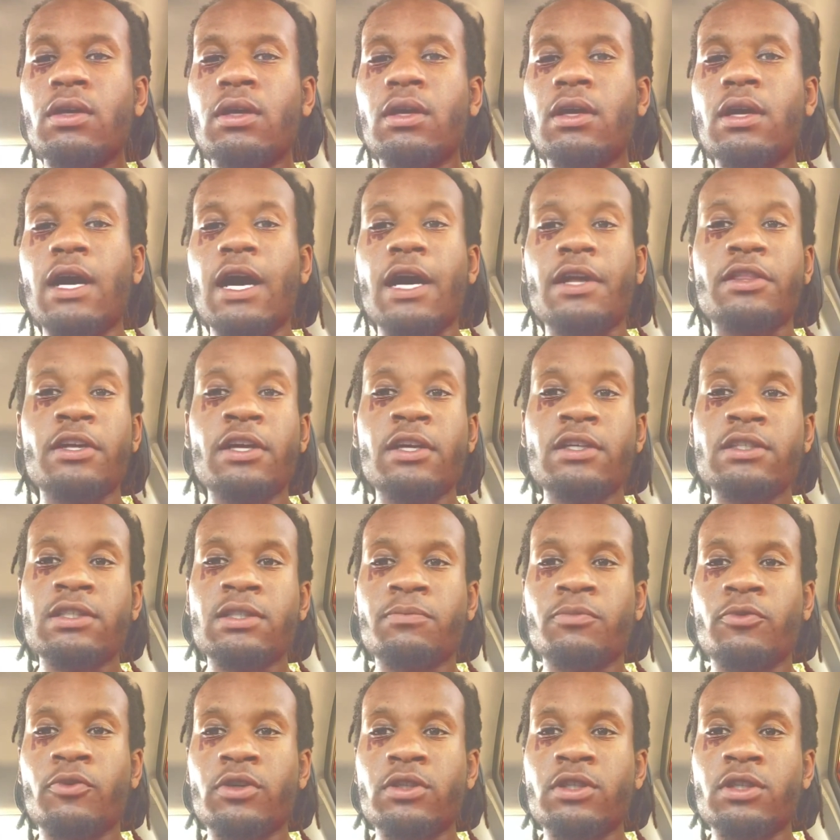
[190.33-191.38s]
I think it's
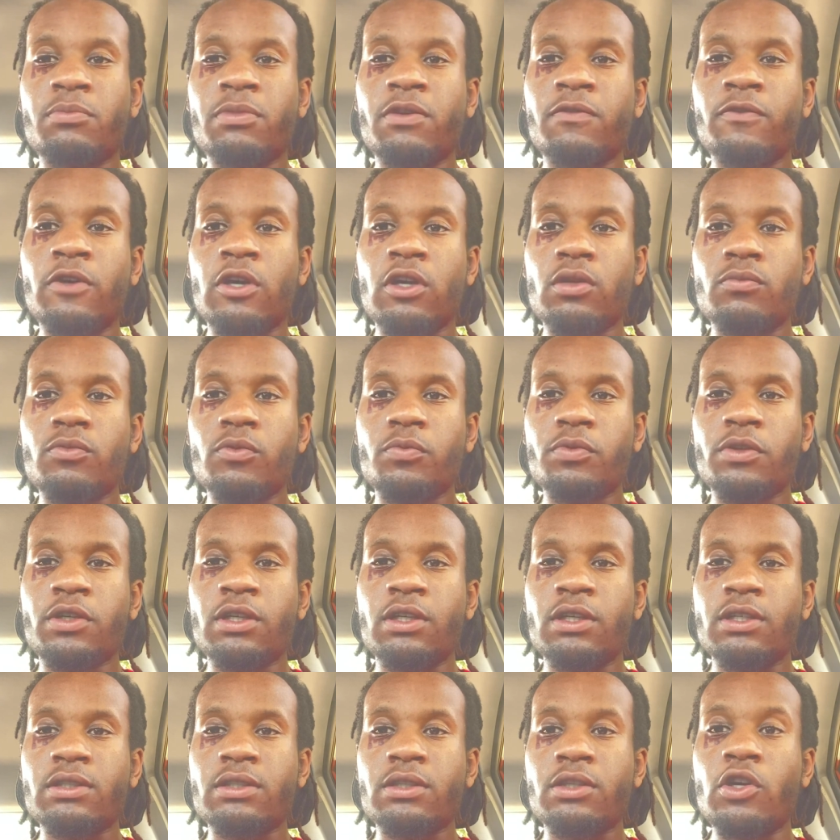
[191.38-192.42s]
important to be vulnerable
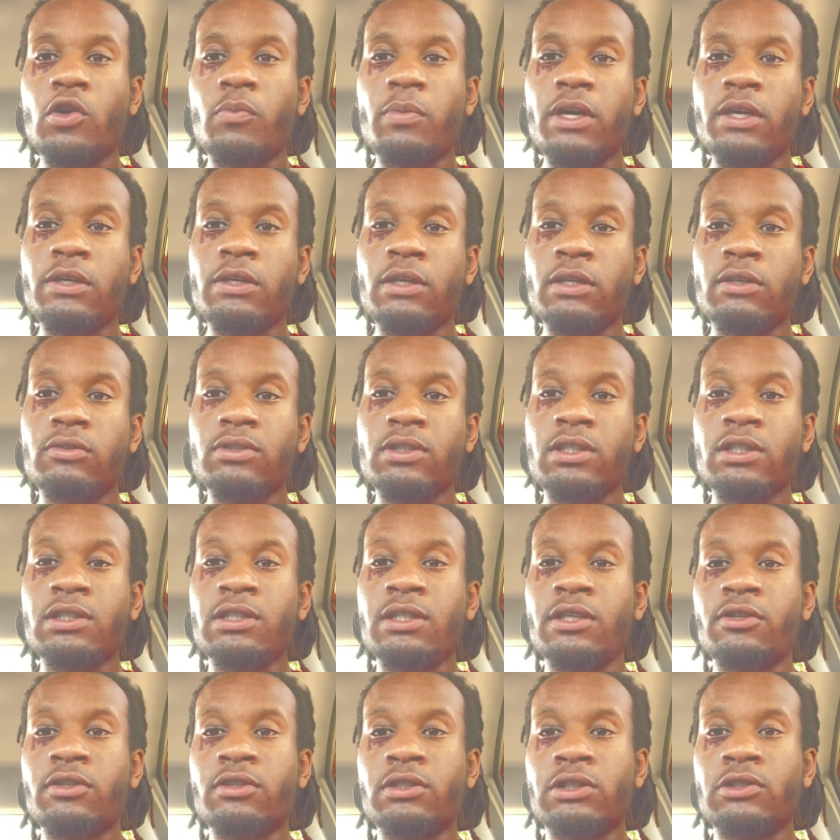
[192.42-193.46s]
because nobody else can tell
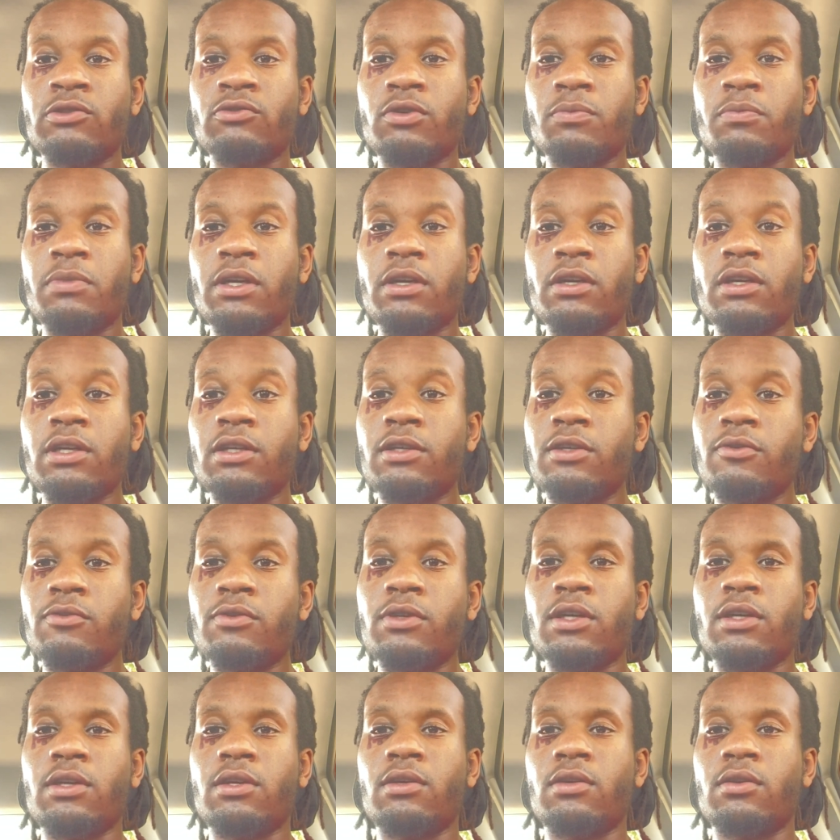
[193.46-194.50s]
your story better than you
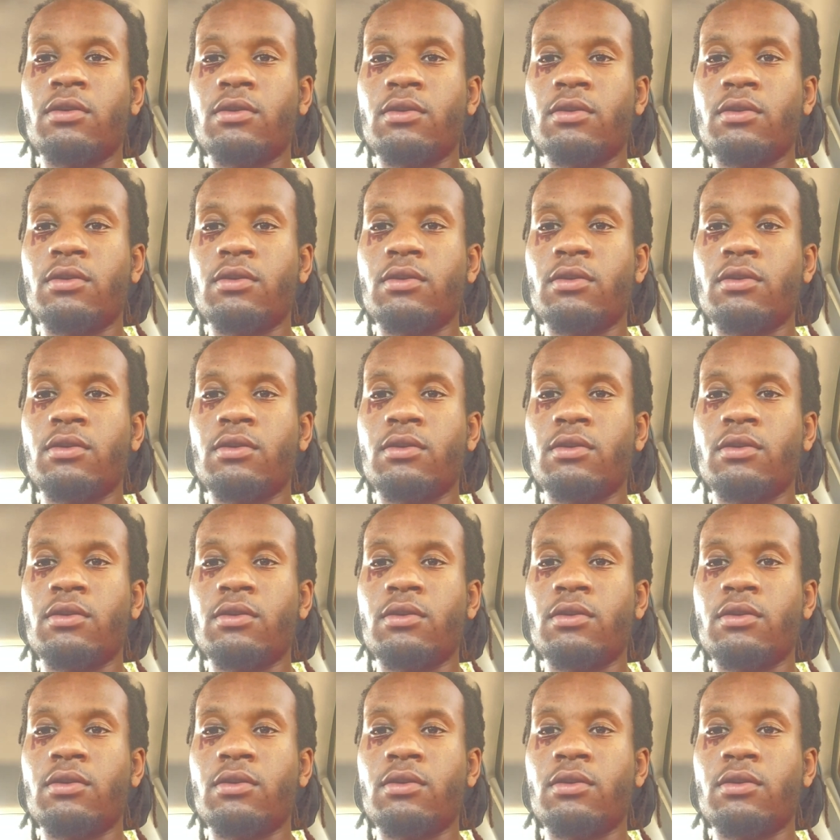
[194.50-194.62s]
can.